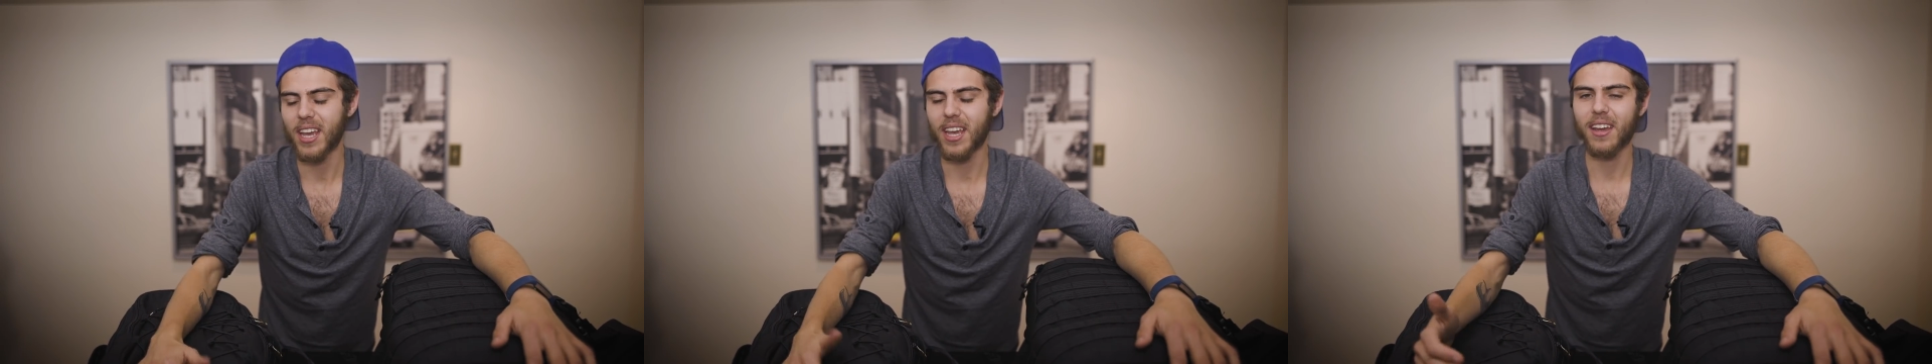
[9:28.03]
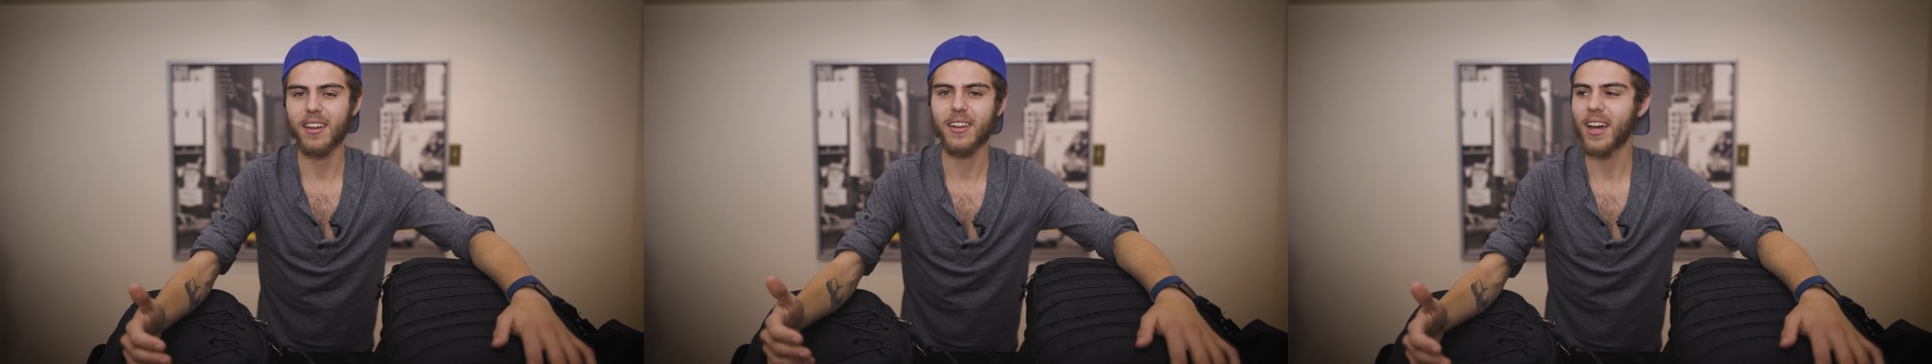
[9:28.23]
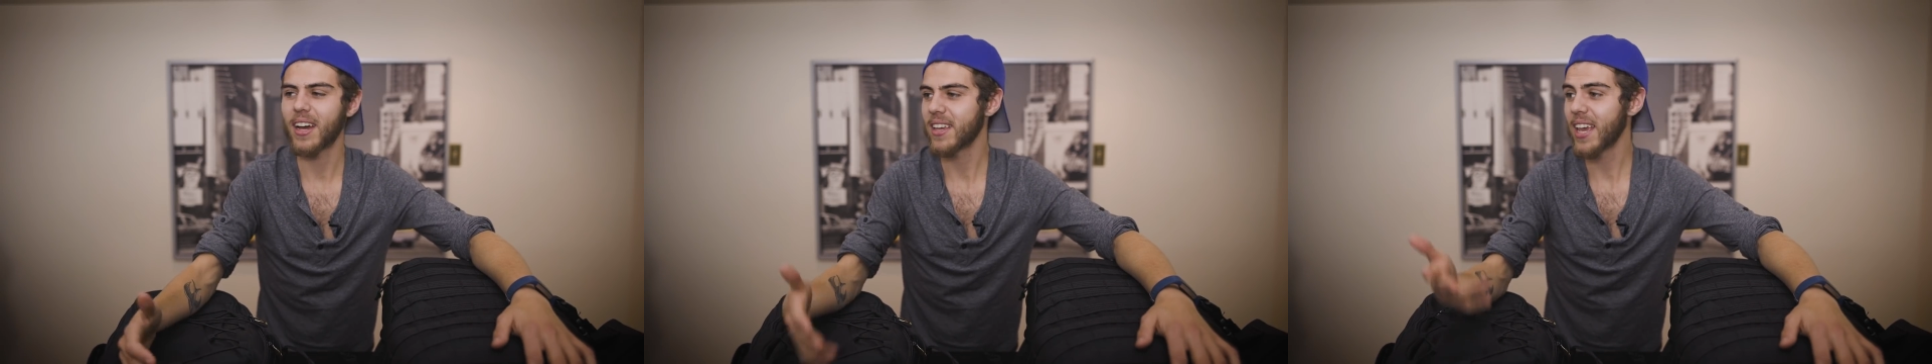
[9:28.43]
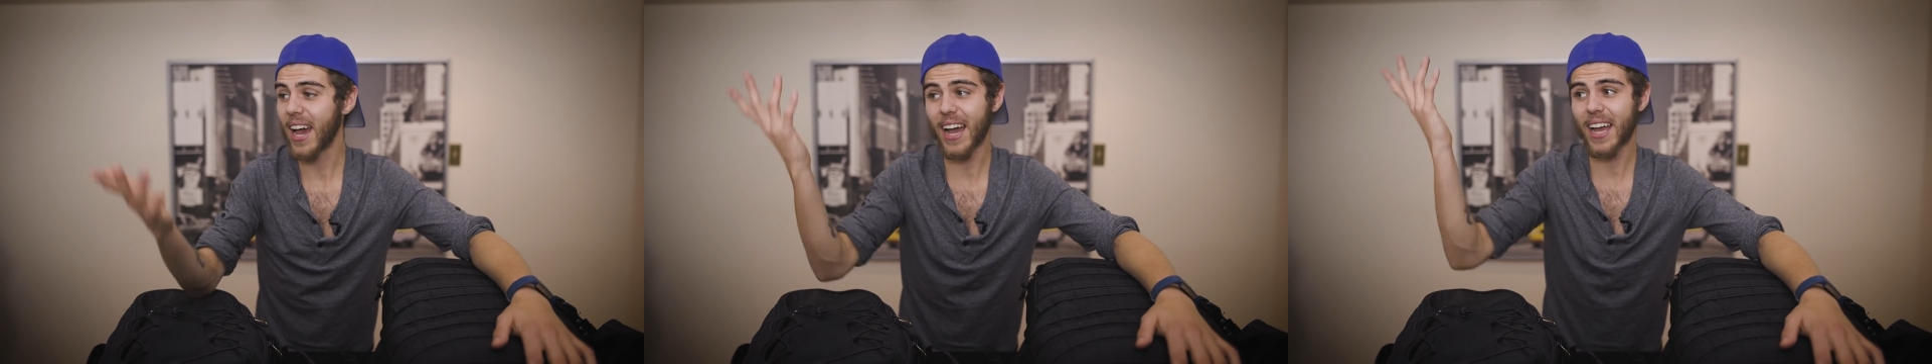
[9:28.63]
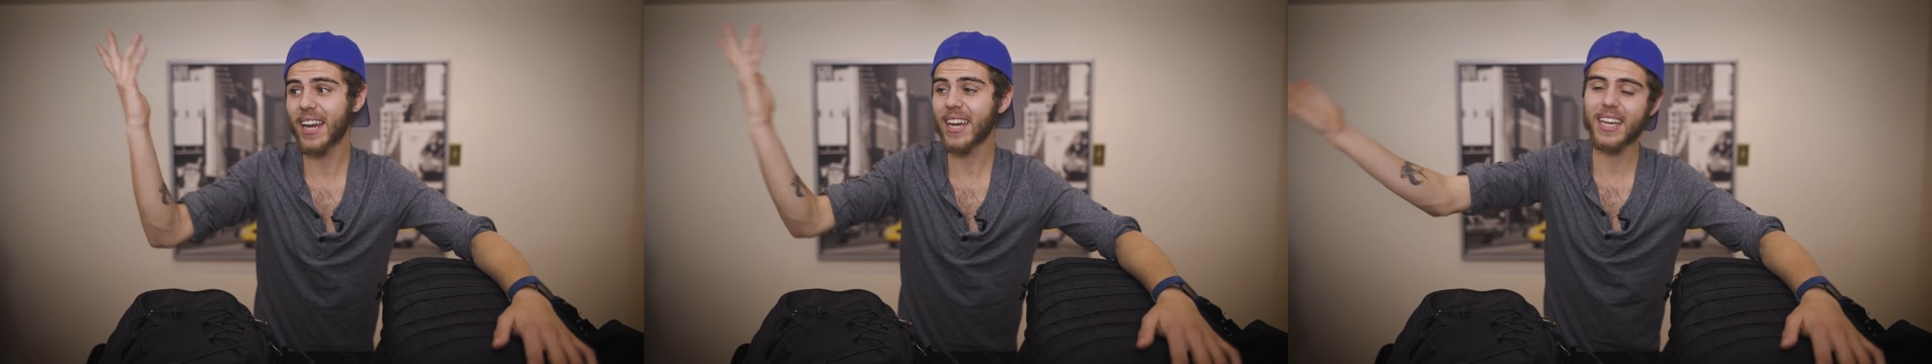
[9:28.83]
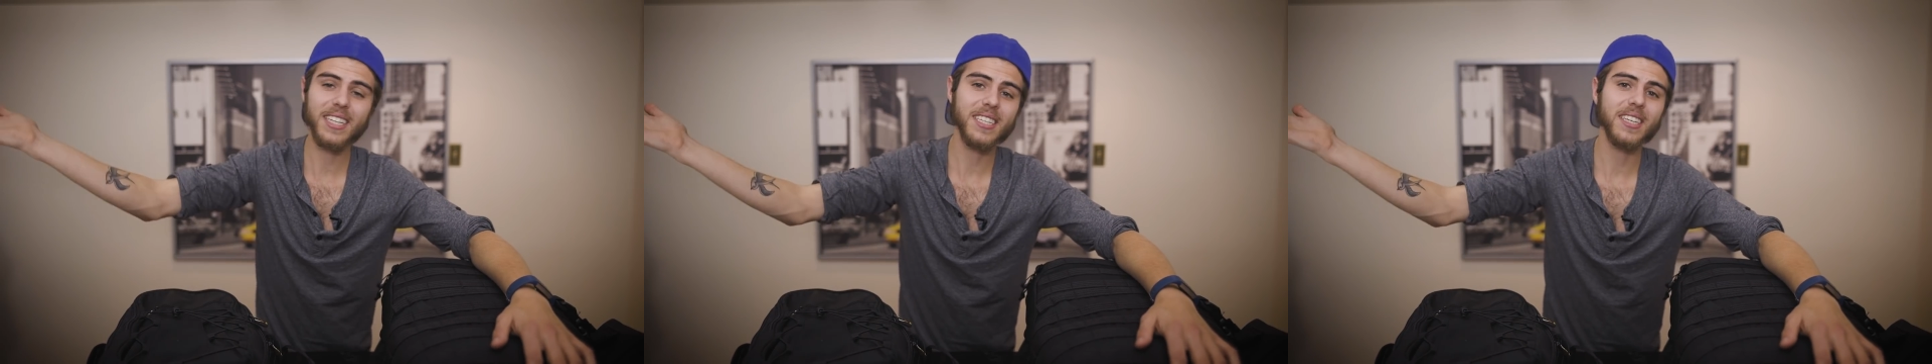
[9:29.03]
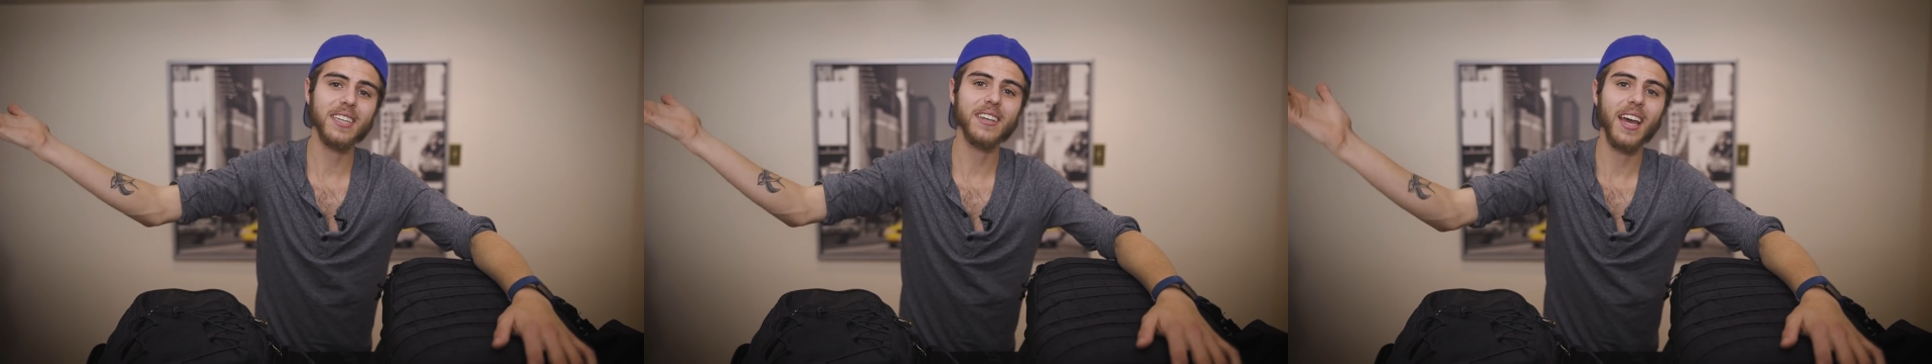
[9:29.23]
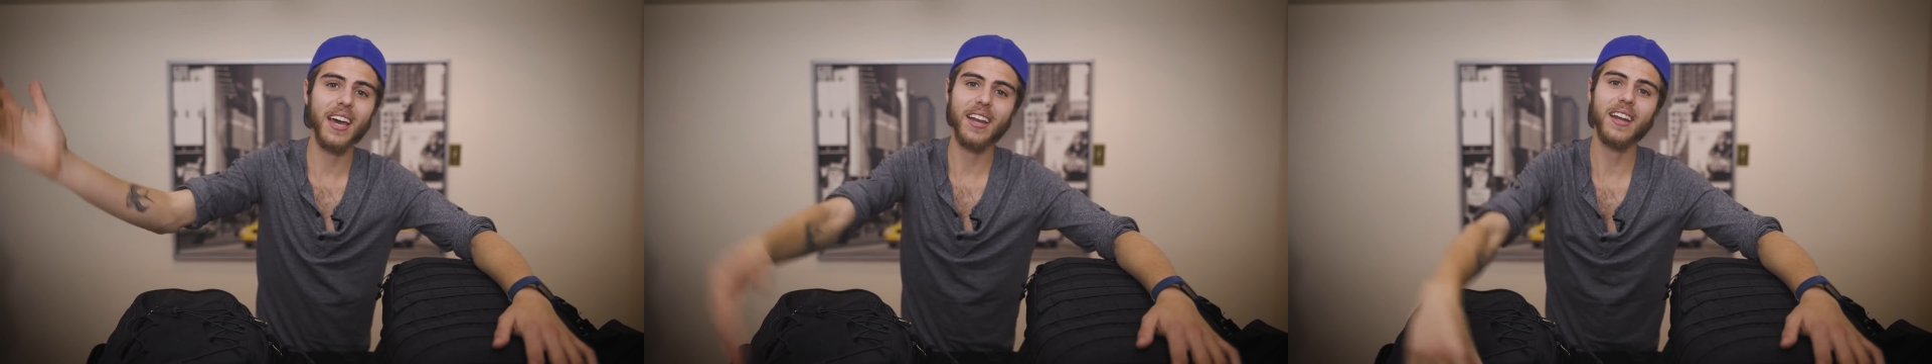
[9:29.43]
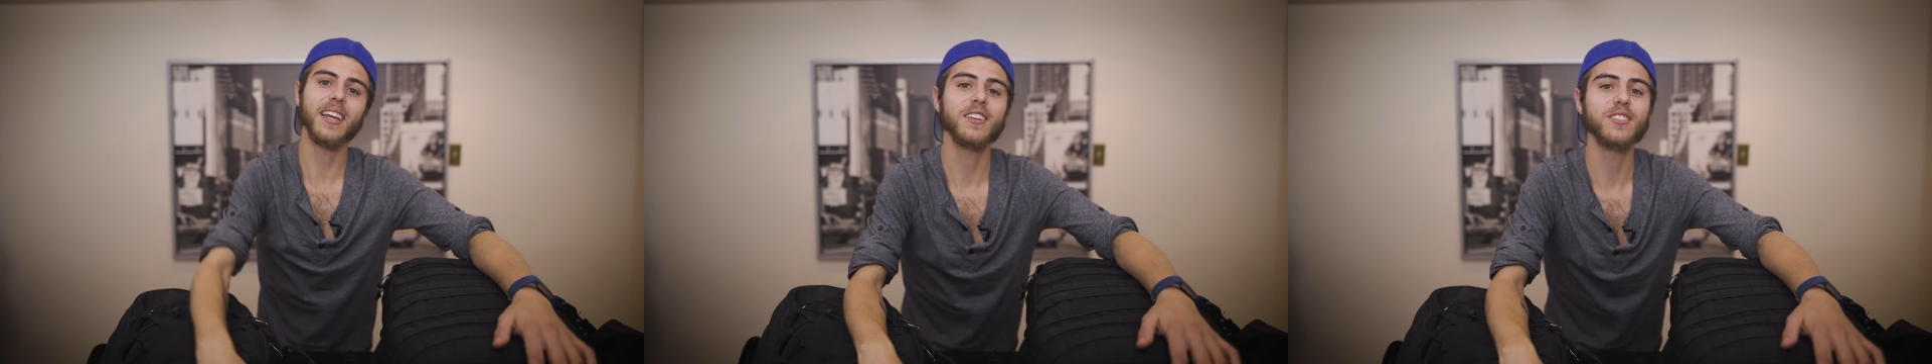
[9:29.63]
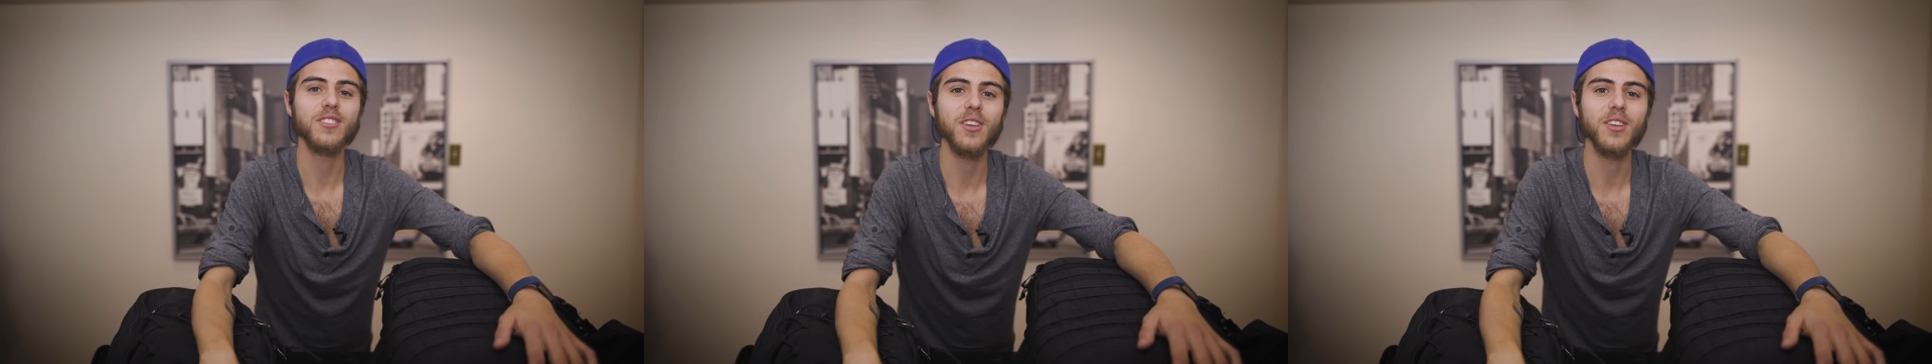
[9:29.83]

And yeah, I gotta get to editing,